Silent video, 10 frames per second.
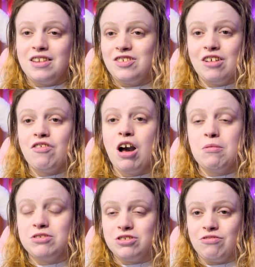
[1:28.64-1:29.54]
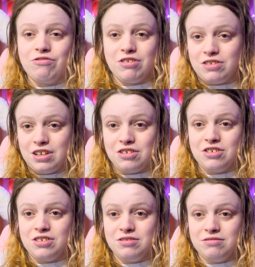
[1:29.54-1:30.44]
Self-harm is not for
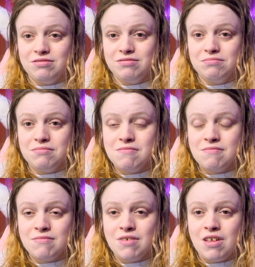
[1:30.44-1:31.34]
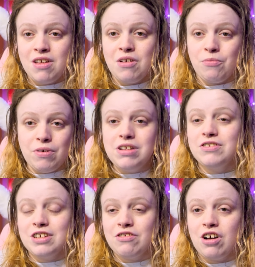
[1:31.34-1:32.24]
attention. When
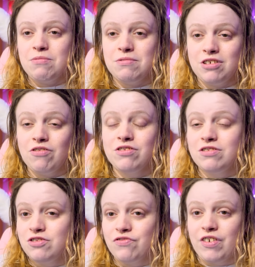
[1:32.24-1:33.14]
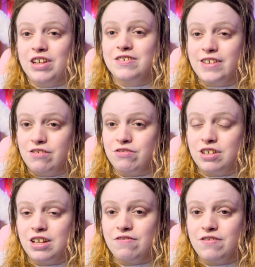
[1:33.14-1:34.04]
you self-harm, it's often something very
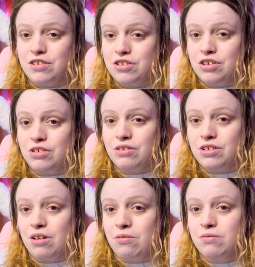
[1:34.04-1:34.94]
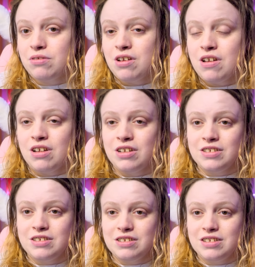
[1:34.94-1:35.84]
secretive. You do, you don't
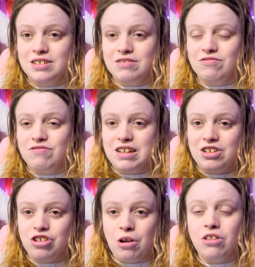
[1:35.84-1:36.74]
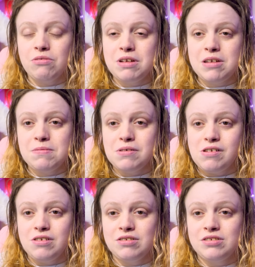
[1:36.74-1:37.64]
really show other
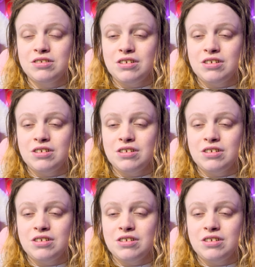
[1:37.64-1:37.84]
people.